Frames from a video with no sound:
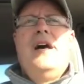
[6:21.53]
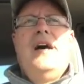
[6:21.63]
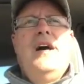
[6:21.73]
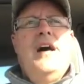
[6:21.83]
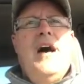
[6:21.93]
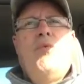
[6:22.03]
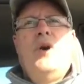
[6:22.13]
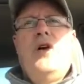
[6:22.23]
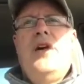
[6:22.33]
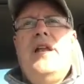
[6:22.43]
I
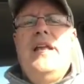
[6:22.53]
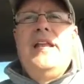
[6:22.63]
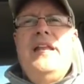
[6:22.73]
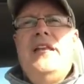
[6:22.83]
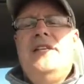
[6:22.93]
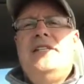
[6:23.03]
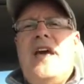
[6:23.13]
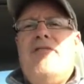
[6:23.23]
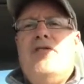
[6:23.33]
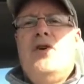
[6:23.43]
went on an
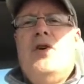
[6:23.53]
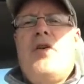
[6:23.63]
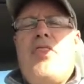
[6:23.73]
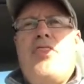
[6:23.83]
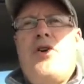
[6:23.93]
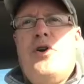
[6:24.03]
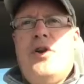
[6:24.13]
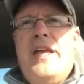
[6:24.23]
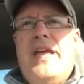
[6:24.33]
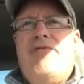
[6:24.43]
Endeavor
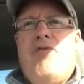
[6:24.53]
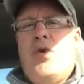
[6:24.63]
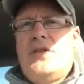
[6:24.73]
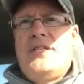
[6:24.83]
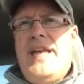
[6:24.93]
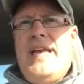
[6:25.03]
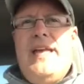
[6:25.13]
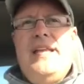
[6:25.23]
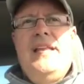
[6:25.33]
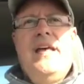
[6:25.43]

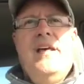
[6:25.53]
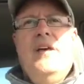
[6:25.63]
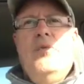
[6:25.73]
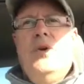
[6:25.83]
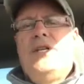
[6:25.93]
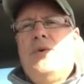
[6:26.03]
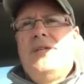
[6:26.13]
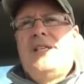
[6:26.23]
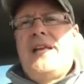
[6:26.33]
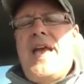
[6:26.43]
3014, which
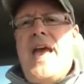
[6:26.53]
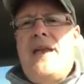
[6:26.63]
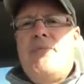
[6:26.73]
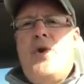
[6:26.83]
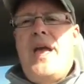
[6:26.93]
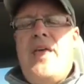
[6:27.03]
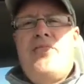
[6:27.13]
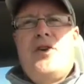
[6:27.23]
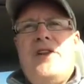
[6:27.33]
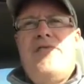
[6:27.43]
was a
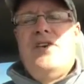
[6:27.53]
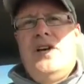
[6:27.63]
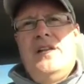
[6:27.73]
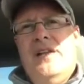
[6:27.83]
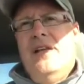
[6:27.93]
catamaran, 30-foot